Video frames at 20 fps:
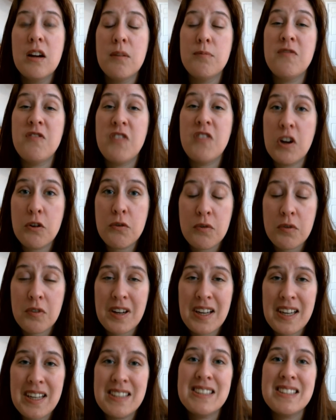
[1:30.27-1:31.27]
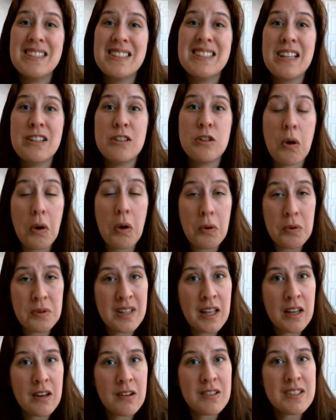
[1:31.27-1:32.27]
feel free to send your own
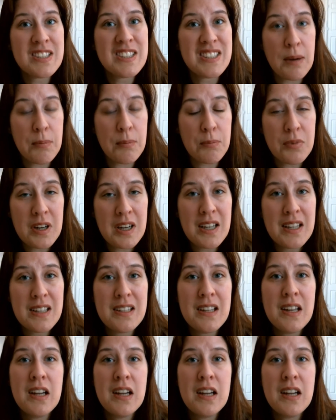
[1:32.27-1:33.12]
letter separate,